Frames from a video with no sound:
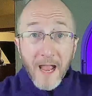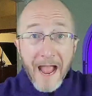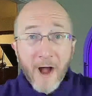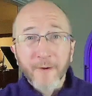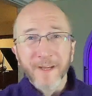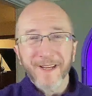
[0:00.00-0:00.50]

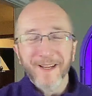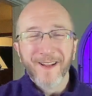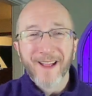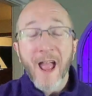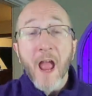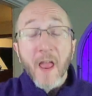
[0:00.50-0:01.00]
Howdy.
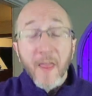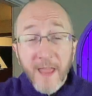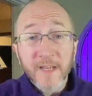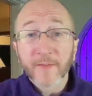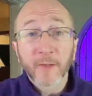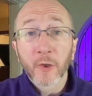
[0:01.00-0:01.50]

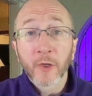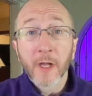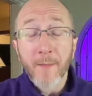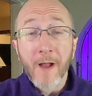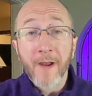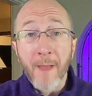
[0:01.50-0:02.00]
Thanks for learning
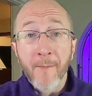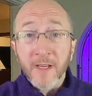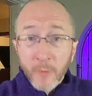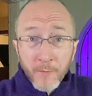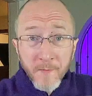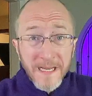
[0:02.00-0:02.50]
about
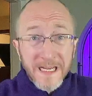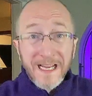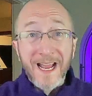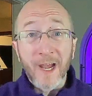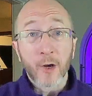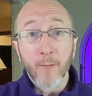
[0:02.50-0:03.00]
MS with me,
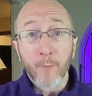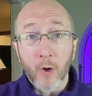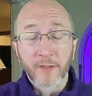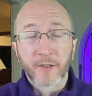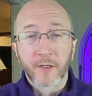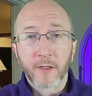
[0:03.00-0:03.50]
Aaron
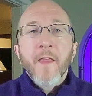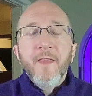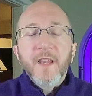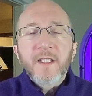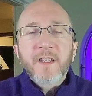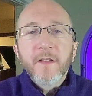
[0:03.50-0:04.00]
Boster.
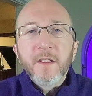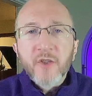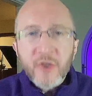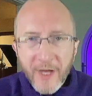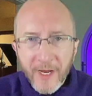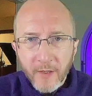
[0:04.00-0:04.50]
This
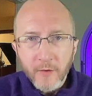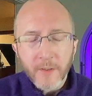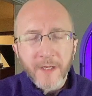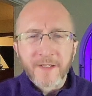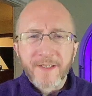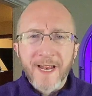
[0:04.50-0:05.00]
channel
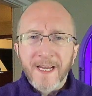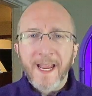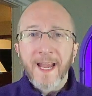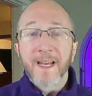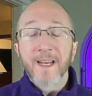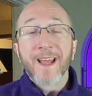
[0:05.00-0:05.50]
is
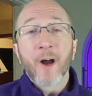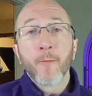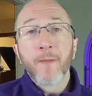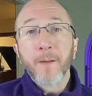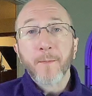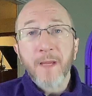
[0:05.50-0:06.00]
dedicated to
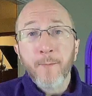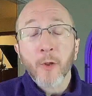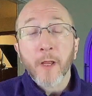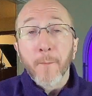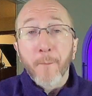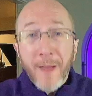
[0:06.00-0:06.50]
helping
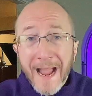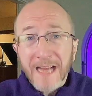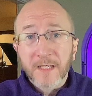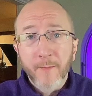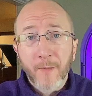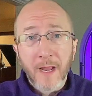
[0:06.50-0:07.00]
people
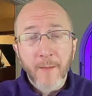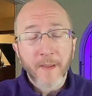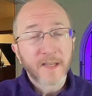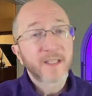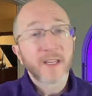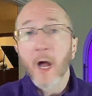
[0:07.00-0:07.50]
impacted by
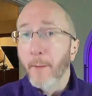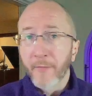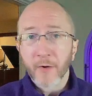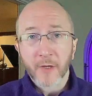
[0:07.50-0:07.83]
MS up their